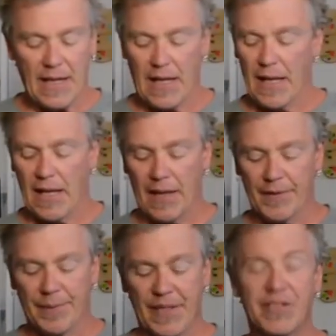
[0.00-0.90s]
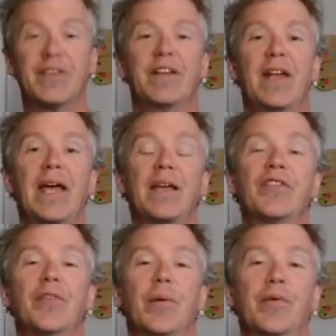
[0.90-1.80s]
The pitch of the neck is
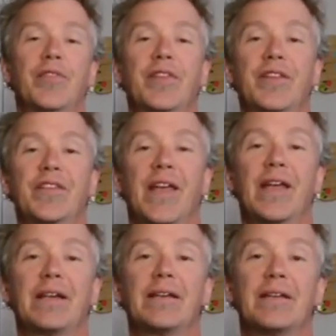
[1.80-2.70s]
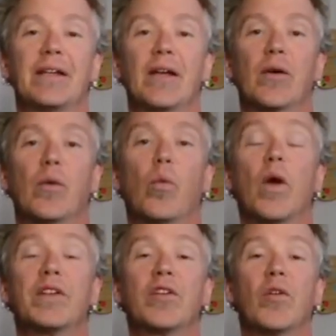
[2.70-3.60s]
supposedly set,
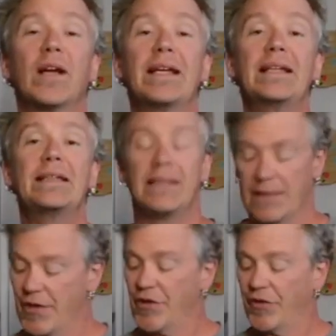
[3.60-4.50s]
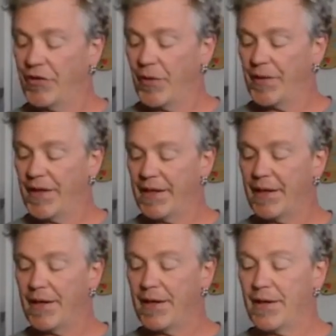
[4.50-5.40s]
1 degree so
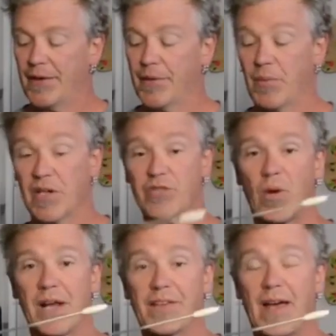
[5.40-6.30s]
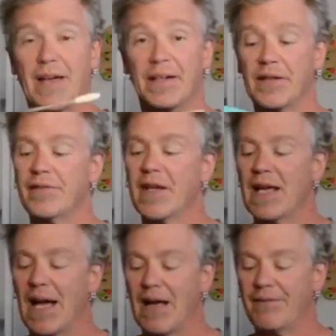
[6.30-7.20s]
that the bridge rides high enough.
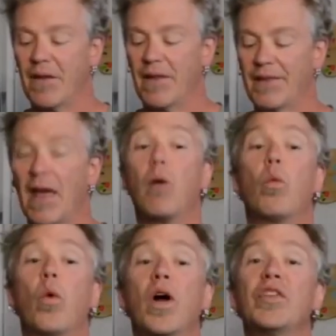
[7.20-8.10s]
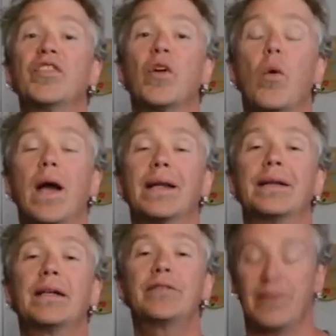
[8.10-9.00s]
I felt like that wasn't quite
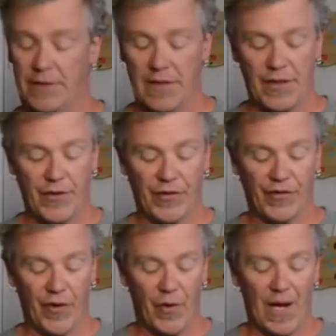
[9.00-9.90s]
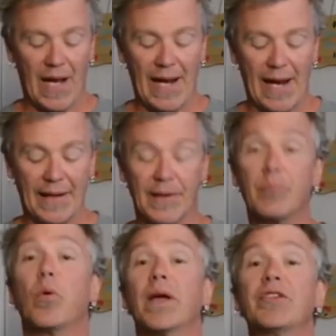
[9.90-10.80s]
enough. So I added a
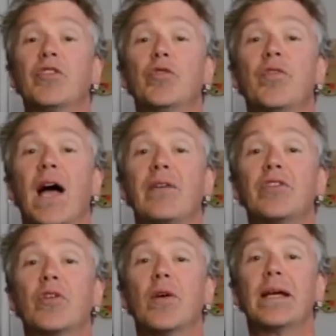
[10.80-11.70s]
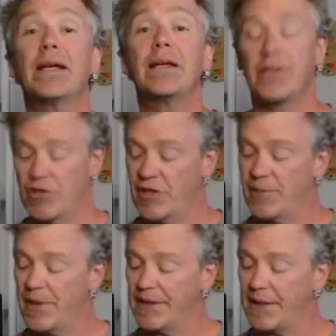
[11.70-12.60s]
0.25 degree
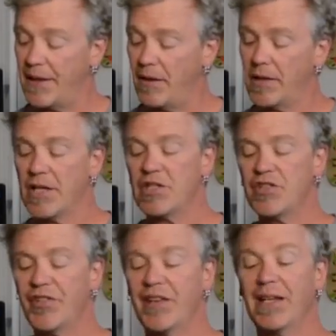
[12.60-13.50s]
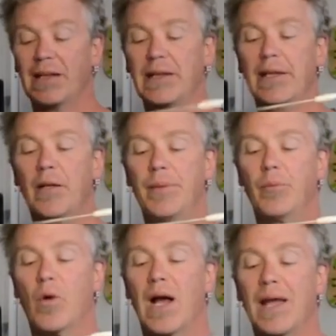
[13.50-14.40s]
shim in there just to get a little bit
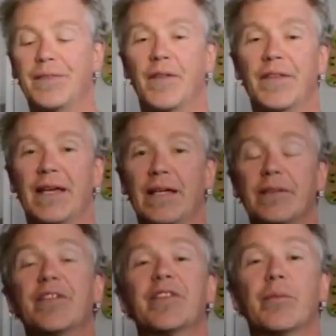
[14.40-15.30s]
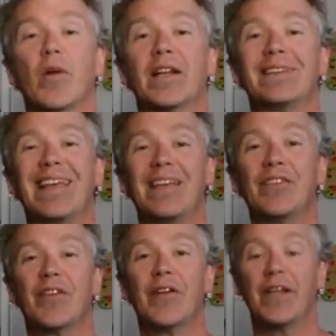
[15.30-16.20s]
more height on that since I'm running
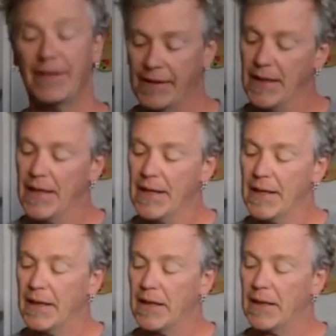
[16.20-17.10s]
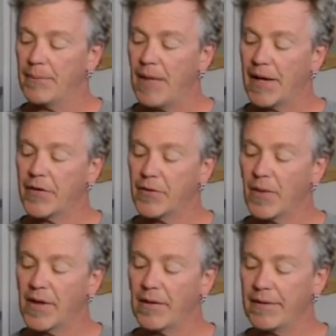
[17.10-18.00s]
10s on it. I could
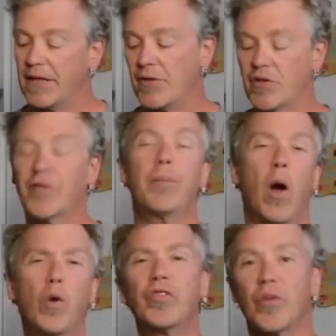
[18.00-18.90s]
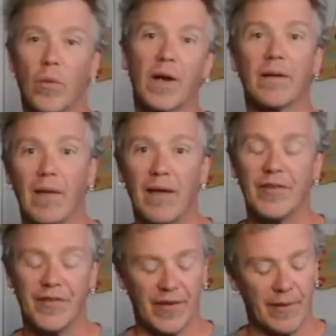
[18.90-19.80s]
run, you're supposed to run 11s.